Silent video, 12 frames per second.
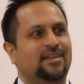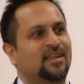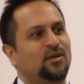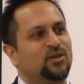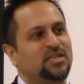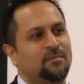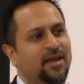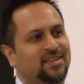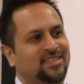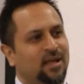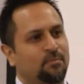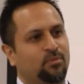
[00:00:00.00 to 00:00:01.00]
now she makes
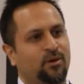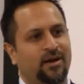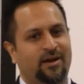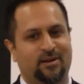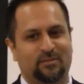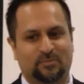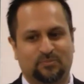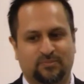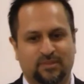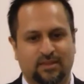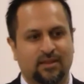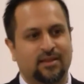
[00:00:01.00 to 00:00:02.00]
that prayer.
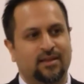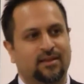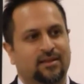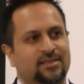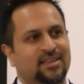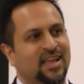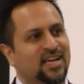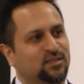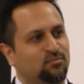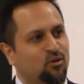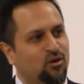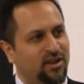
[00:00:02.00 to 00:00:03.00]
The
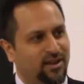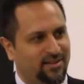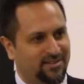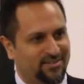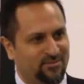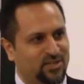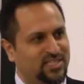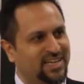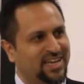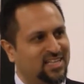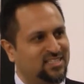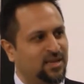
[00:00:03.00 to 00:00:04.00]
next morning, when she
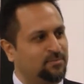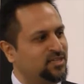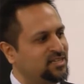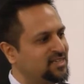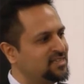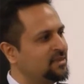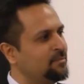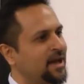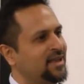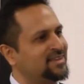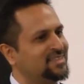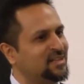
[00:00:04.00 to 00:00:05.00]
gets up, she sees the
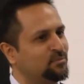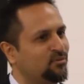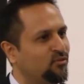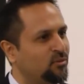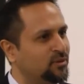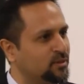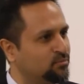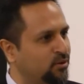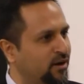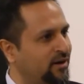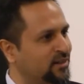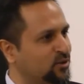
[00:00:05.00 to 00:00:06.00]
man is still performing the
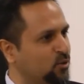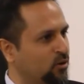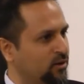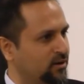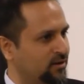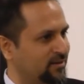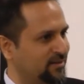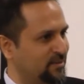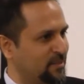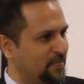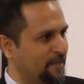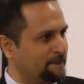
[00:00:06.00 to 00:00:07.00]
prayer in the corner.
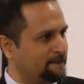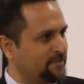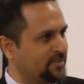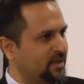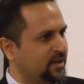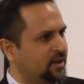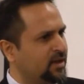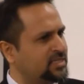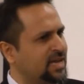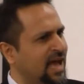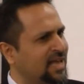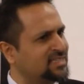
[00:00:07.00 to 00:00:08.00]

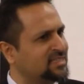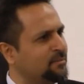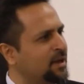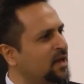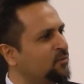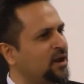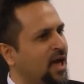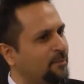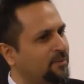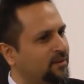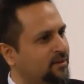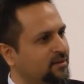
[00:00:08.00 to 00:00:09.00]
She asks the man what
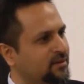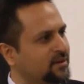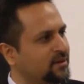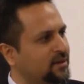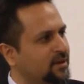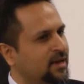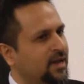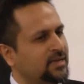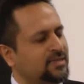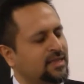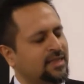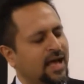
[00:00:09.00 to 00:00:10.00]
happened. He
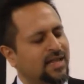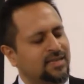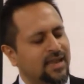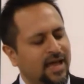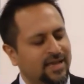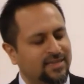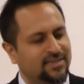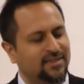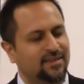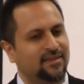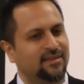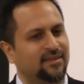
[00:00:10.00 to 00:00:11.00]
said, that night,
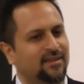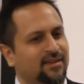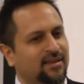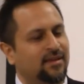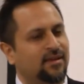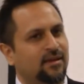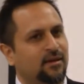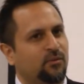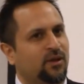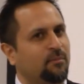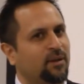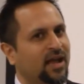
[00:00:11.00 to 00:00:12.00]

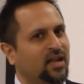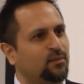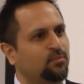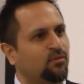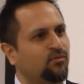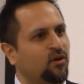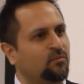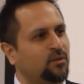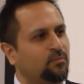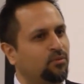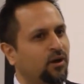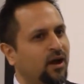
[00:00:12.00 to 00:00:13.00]
when I began to perform the
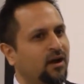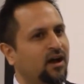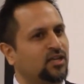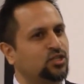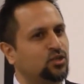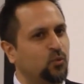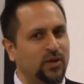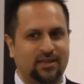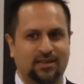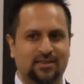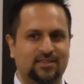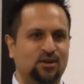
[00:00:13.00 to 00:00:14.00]
prayer, a
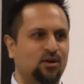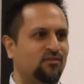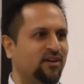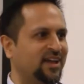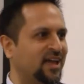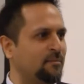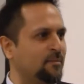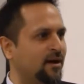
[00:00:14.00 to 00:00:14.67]
sweetness overcame my